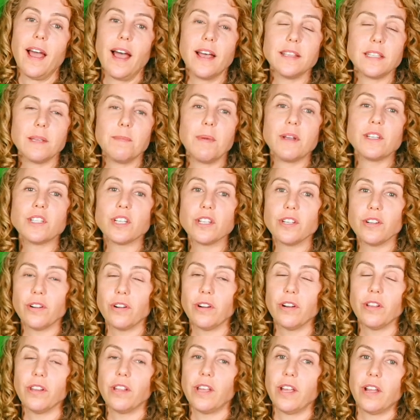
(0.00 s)
As I mentioned
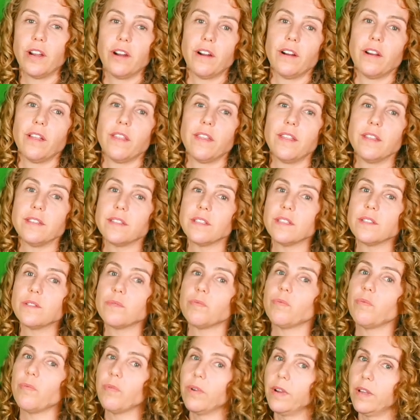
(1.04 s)
earlier, this
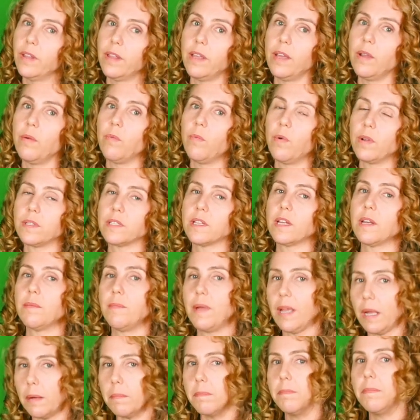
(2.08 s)
is really what's gonna
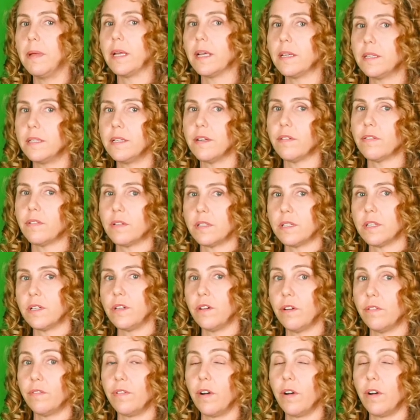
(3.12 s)
make a big difference in your